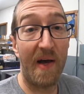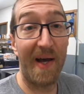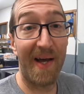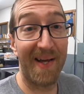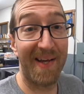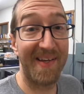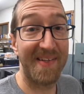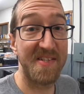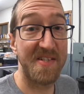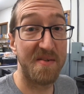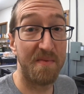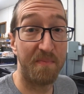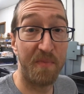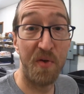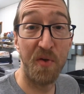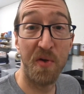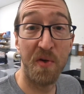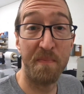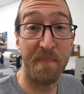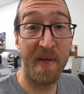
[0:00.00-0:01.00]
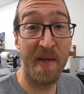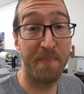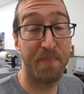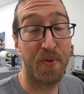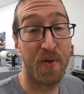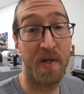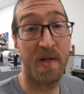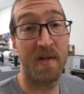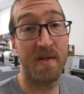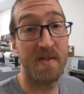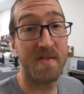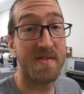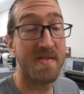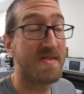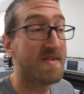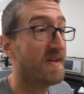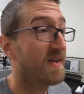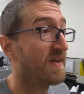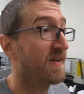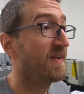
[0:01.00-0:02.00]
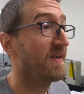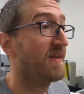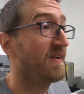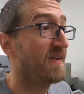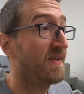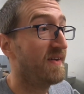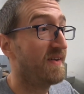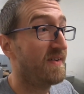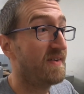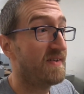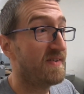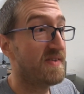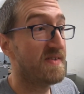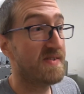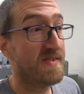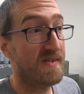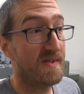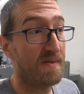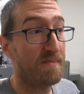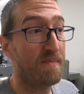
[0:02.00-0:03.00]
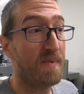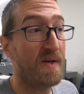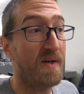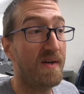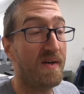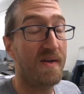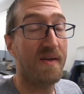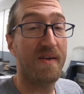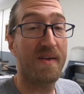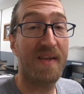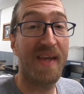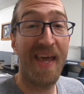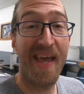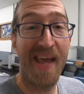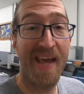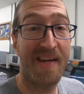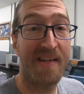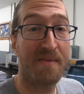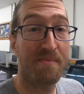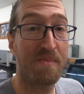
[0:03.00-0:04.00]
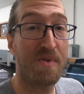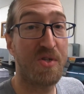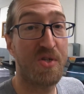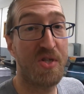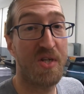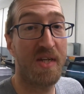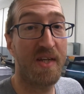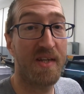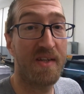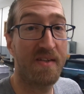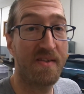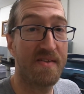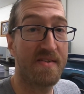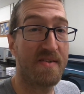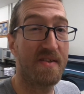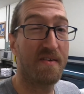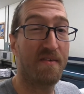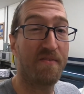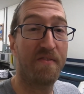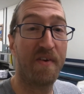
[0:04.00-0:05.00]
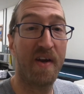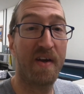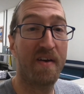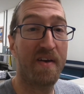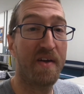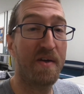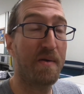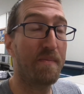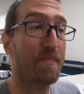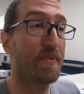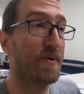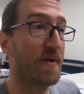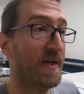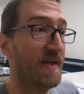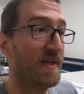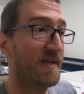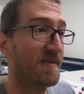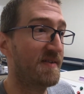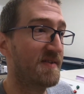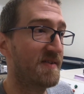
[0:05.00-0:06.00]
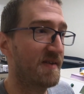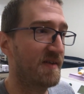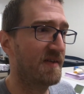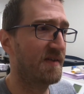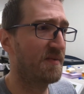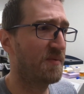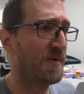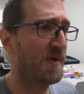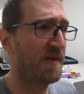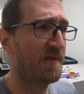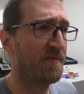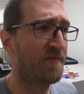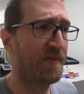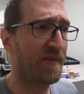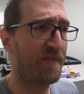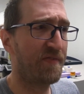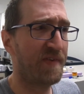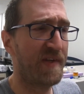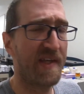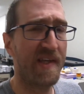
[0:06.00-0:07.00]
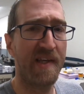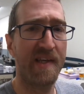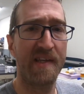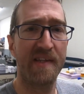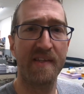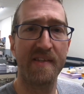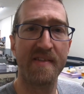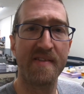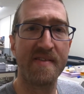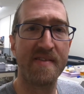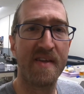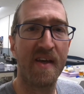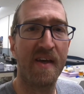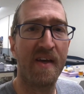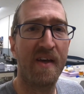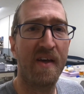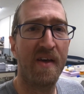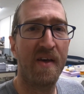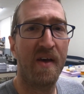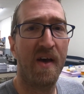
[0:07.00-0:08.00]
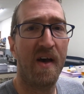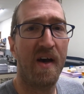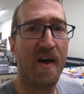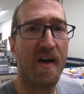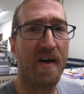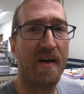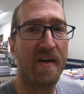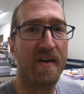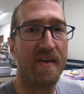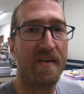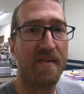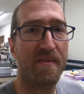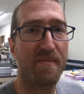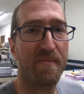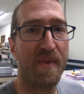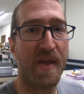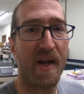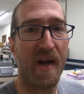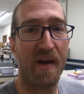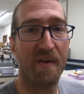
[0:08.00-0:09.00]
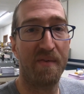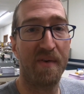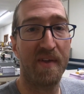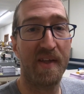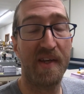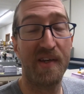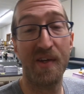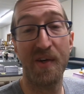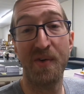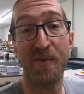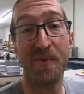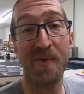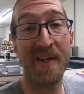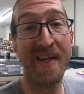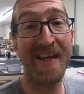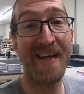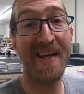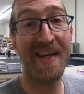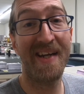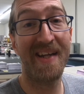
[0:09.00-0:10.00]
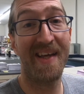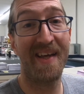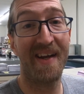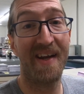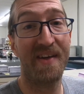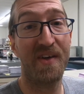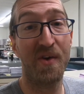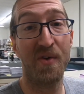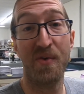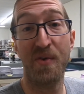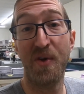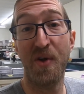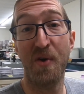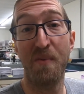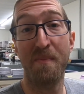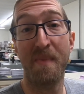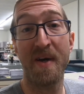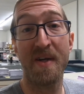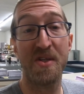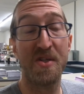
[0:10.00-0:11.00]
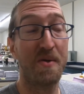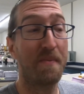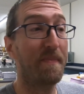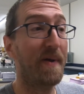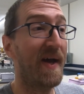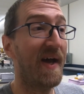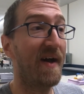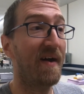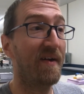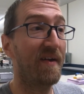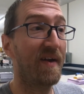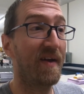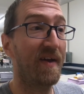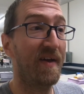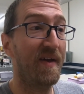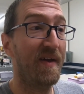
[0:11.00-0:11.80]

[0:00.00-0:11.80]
I got some new to me printers. Some Canon machines, they're Varioprint 115s that I really don't need and I don't know much about,